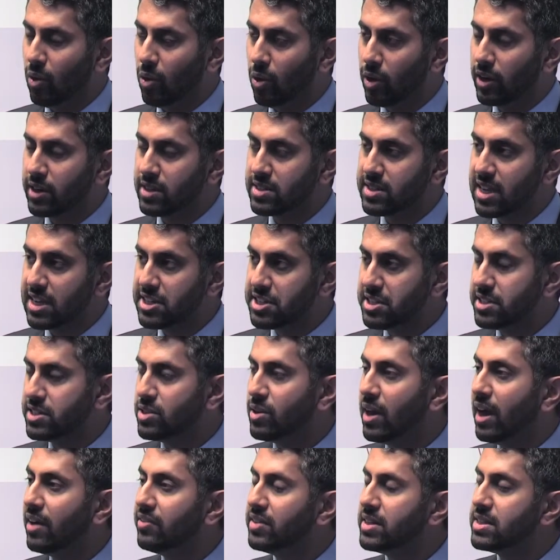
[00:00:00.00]
organizations
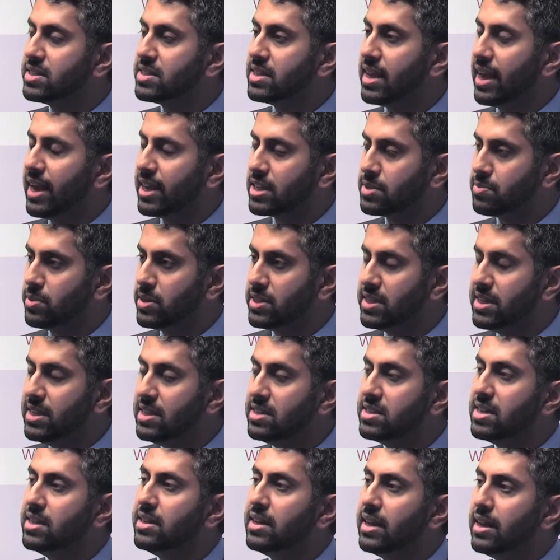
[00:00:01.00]
who have this
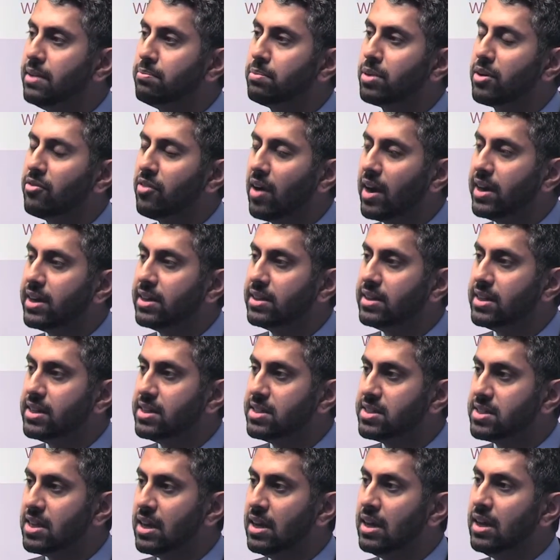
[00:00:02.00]
expertise in providing
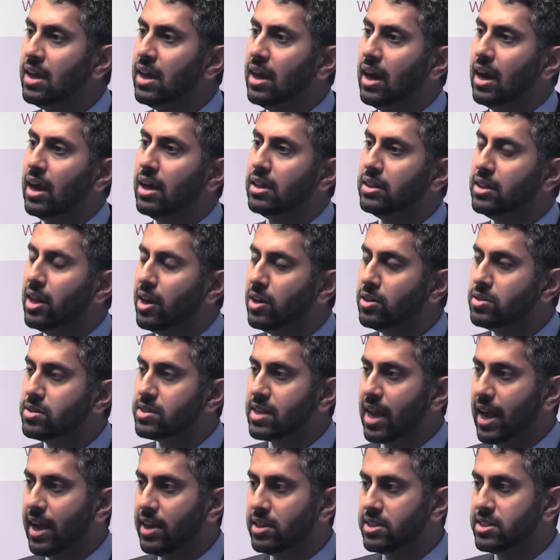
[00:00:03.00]
these
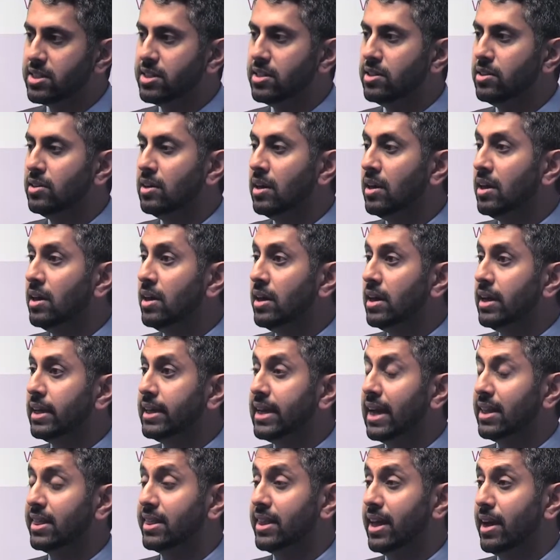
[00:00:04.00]
loans, how to
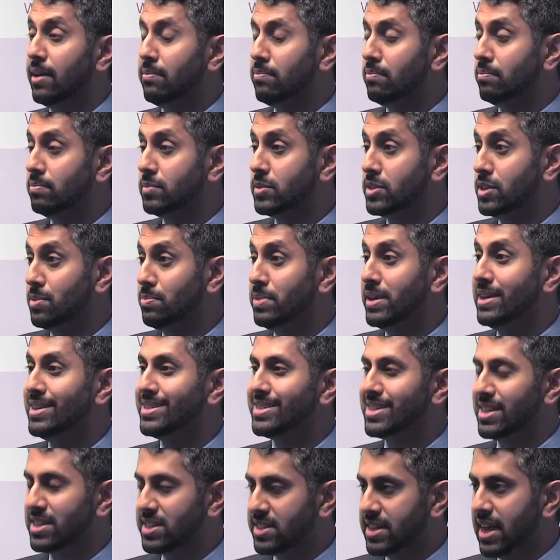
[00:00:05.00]
get them to be
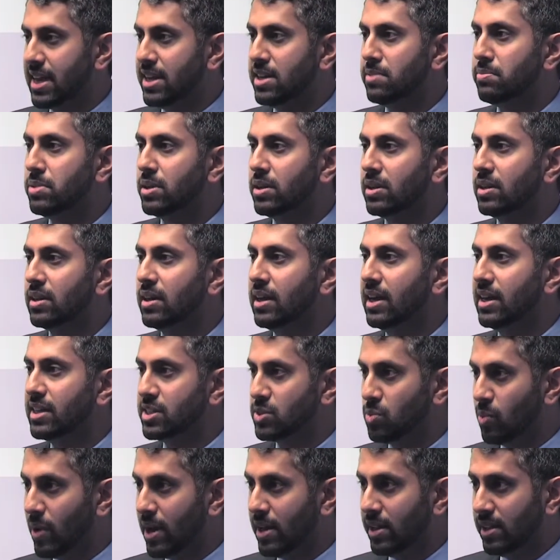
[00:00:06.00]
sustainable
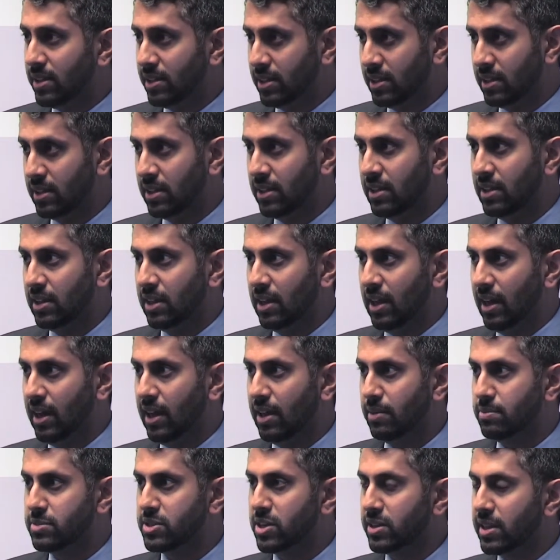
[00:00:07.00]
as well,
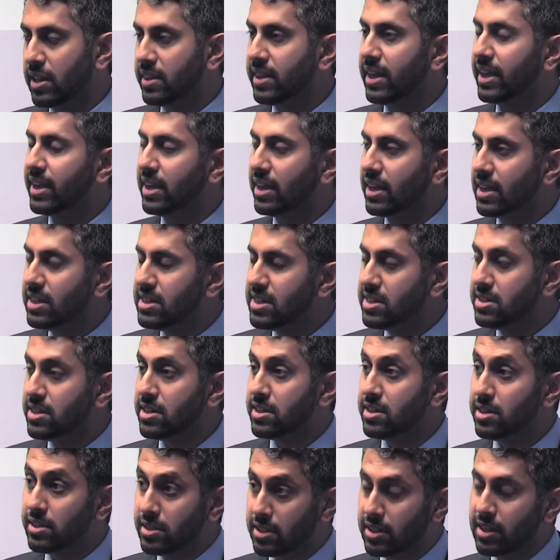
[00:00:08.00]
so that they can
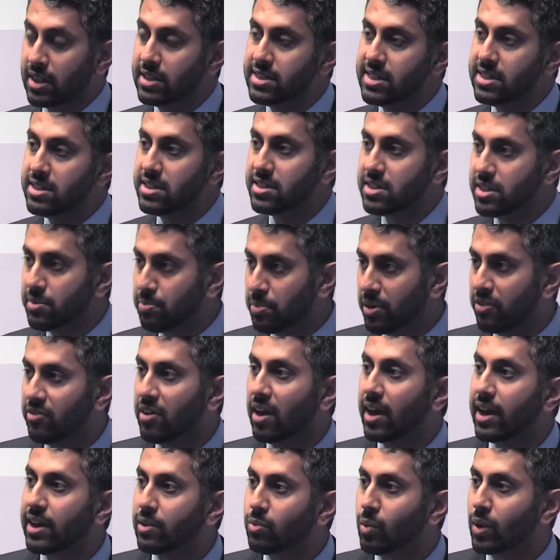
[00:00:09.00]
continue to
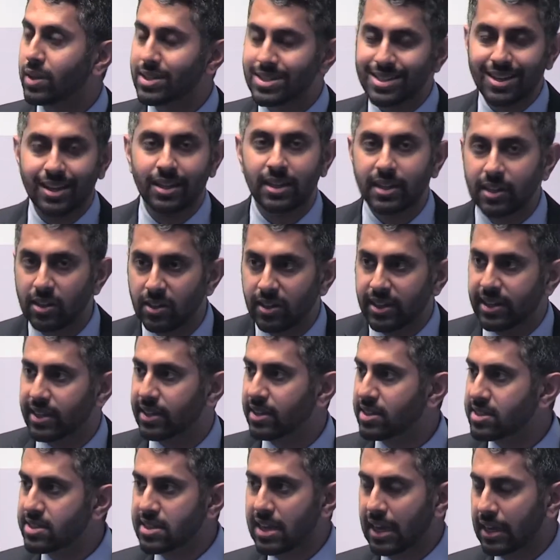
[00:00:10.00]
provide what's
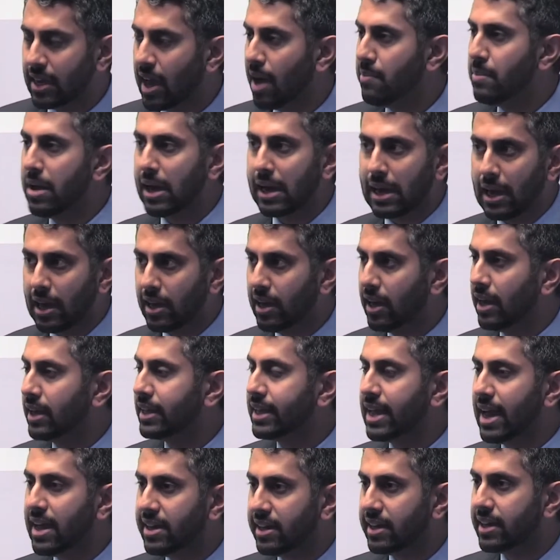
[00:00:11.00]
clearly come up
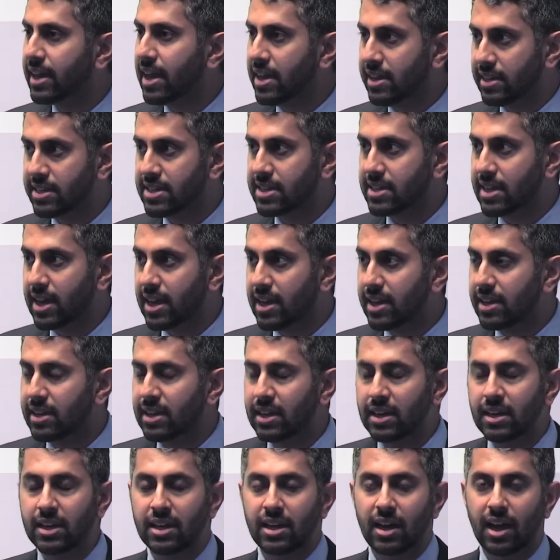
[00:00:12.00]
again and again today,
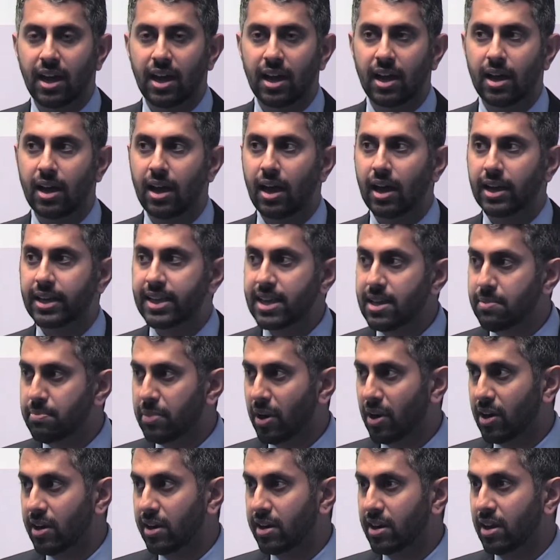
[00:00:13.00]
a key
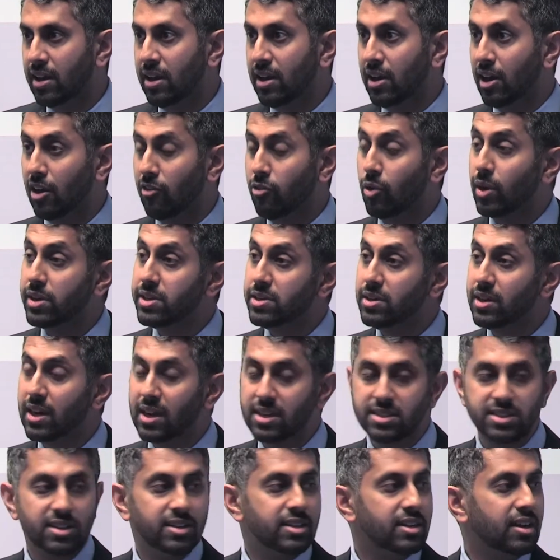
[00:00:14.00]
part of what you
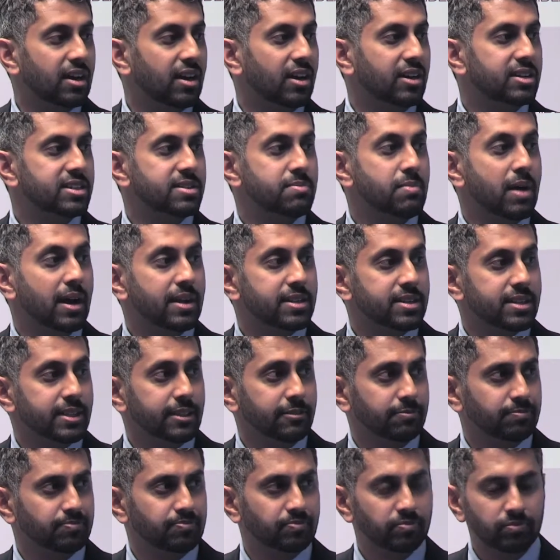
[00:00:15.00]
guys are
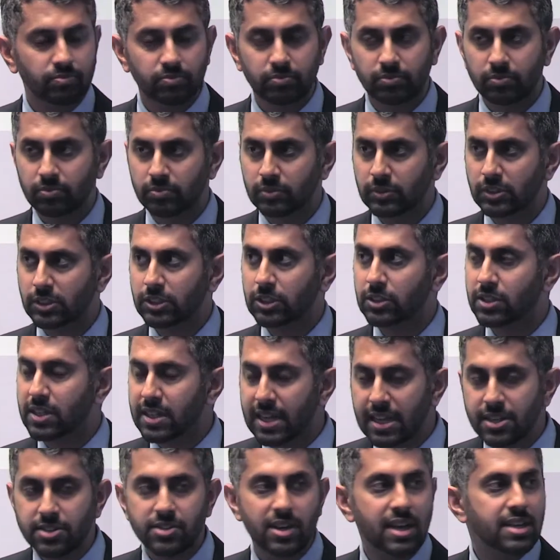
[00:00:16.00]
demanding. So it's
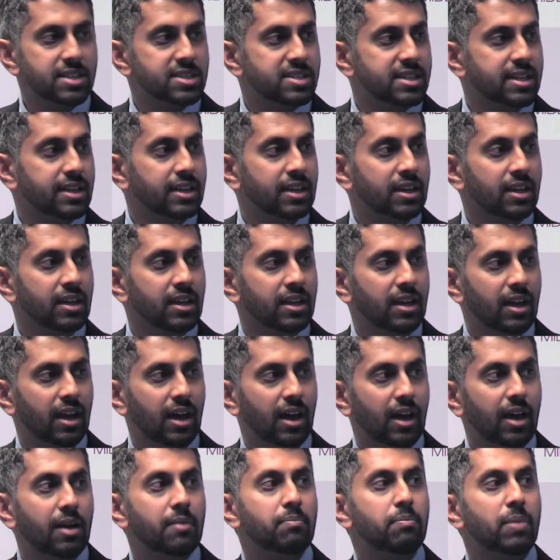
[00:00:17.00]
an interesting
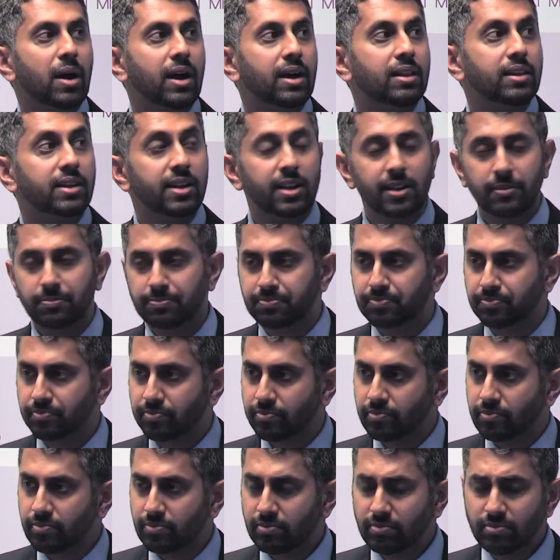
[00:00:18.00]
pilot.
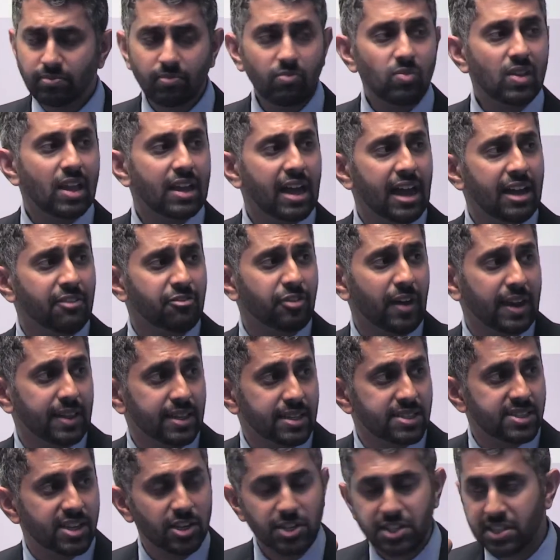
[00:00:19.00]
And
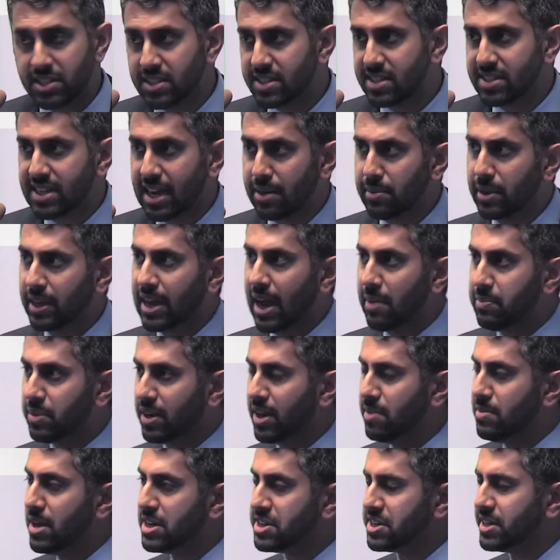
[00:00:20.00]
finally, social and sustainable
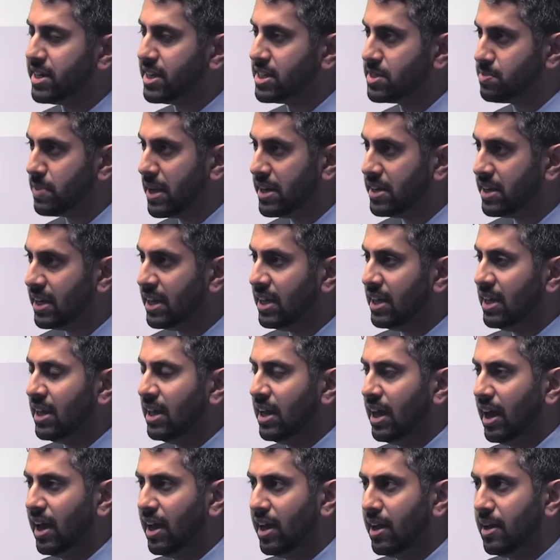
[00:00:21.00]
capital. I mentioned I spent
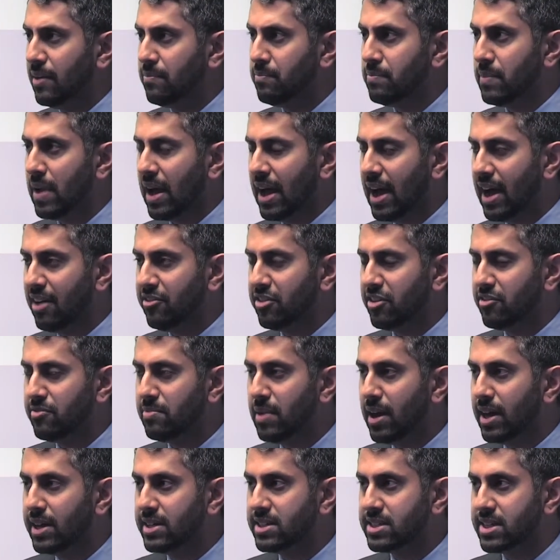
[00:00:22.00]
half of
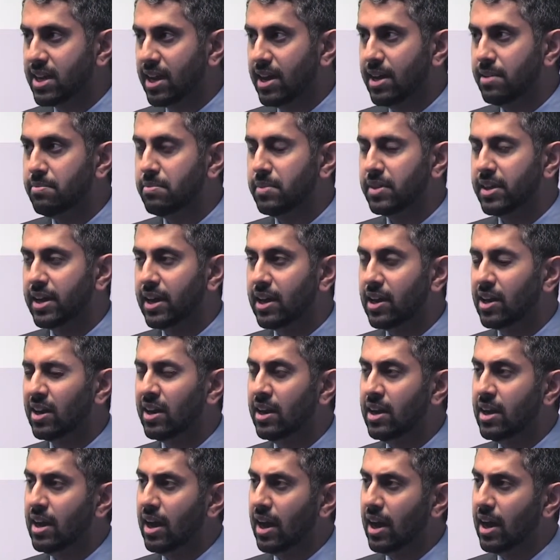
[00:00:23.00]
my time there,
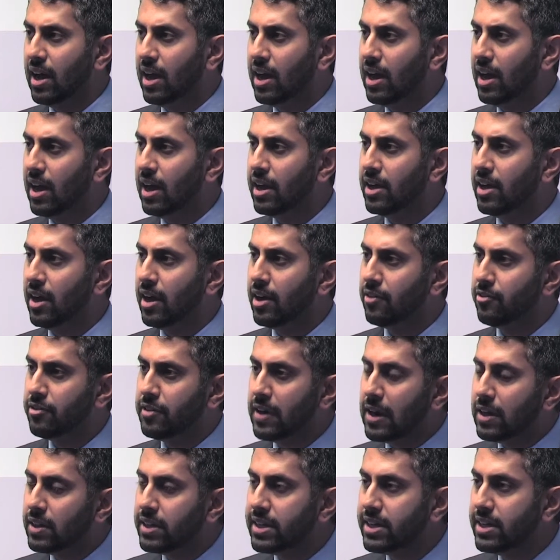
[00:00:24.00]
a
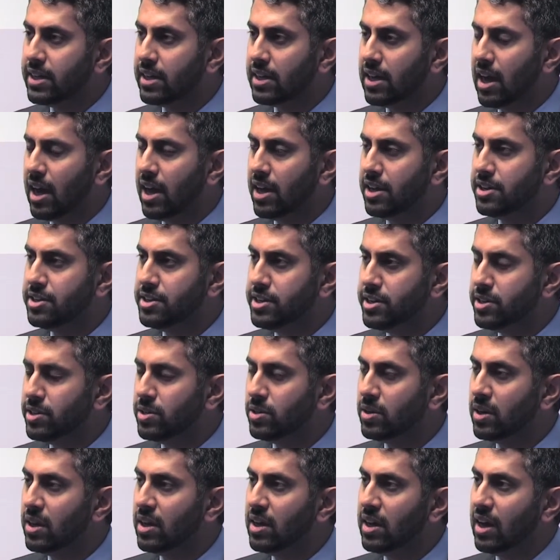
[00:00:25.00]
fairly
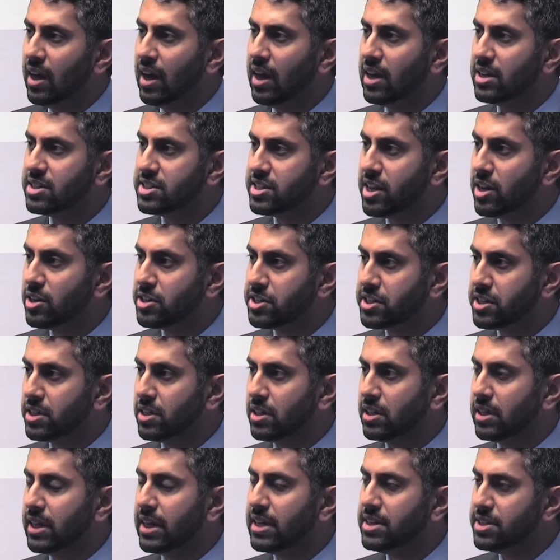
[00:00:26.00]
new
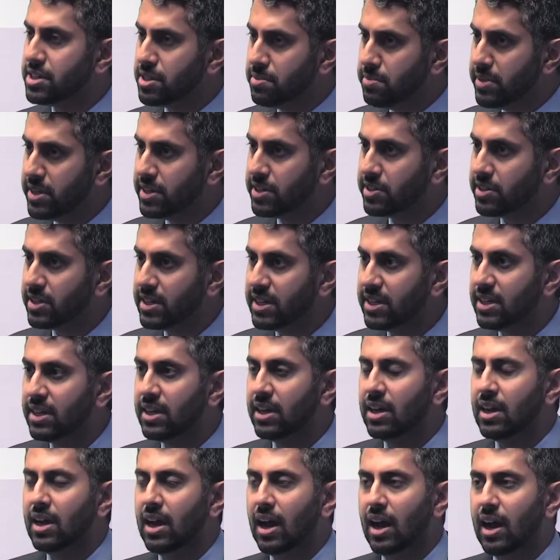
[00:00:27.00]
social intermediary
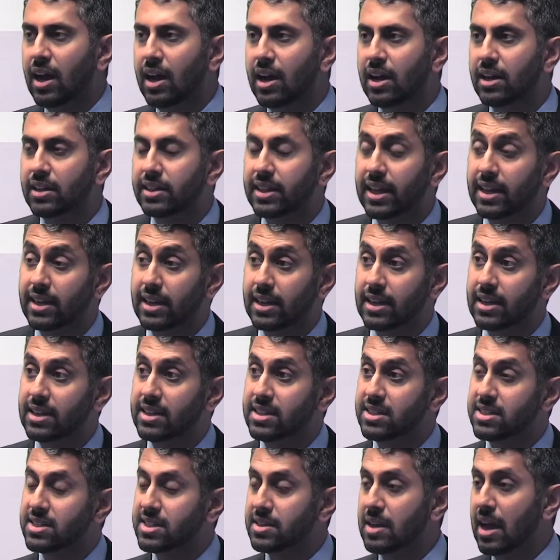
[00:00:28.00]
that
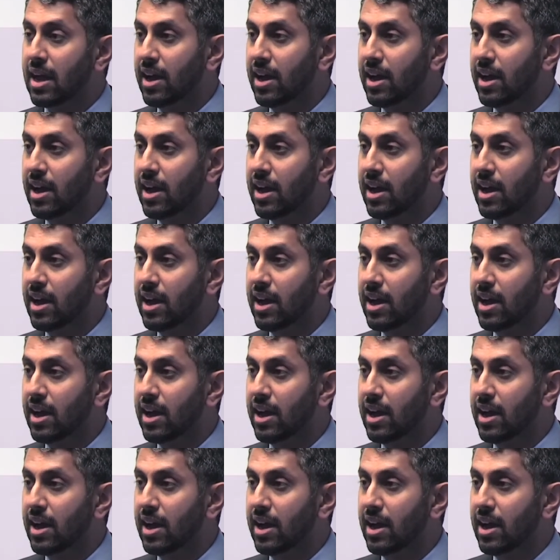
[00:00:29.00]
is